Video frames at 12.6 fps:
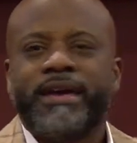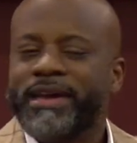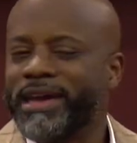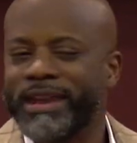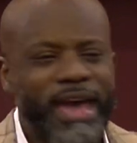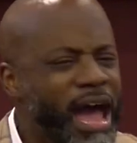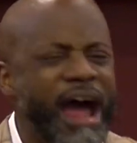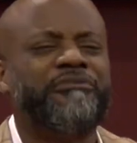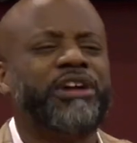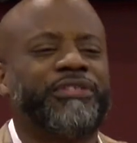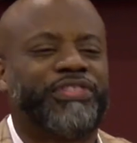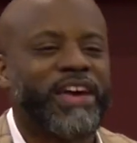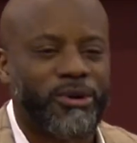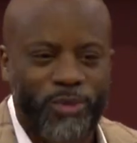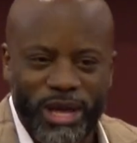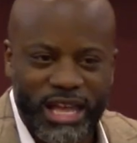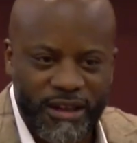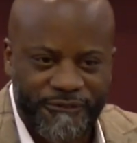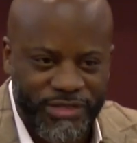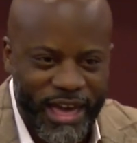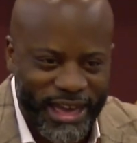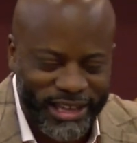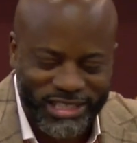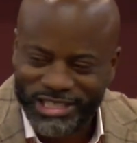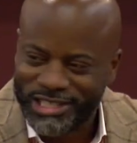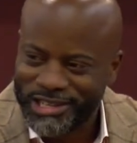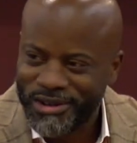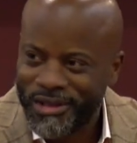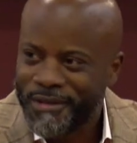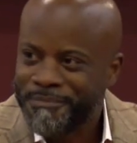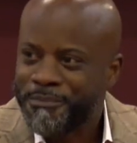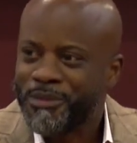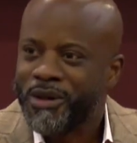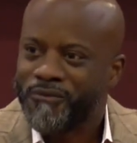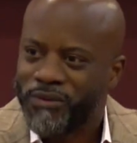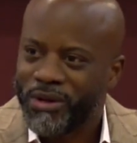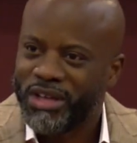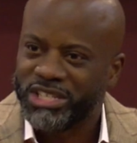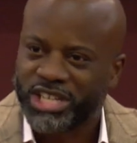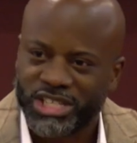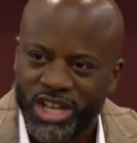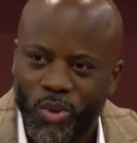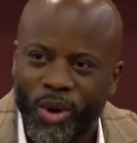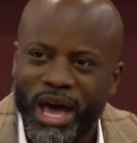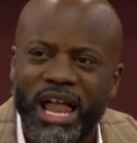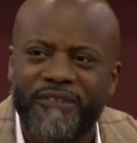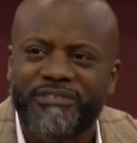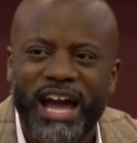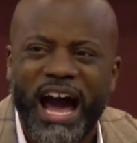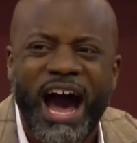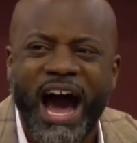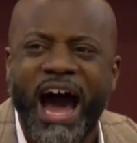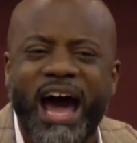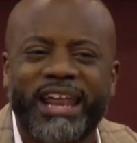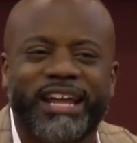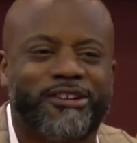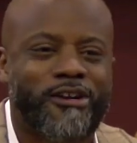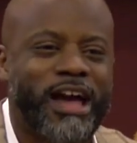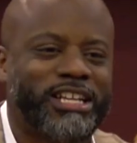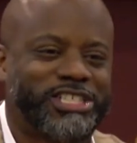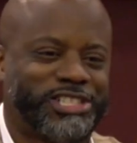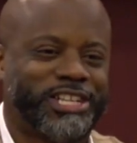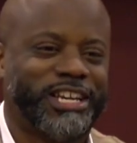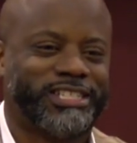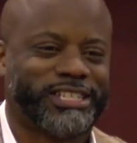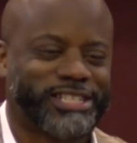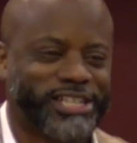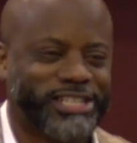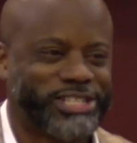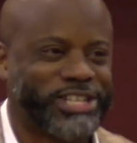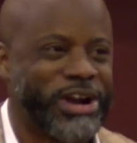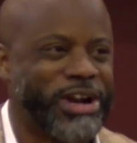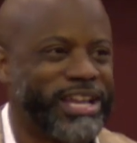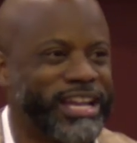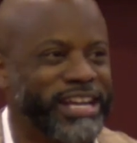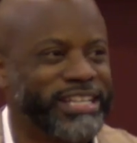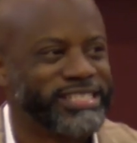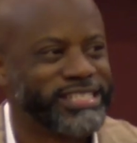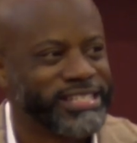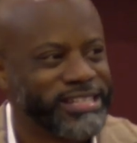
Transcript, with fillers: In everything we give thanks for this is the will of God in Christ Jesus concerning us.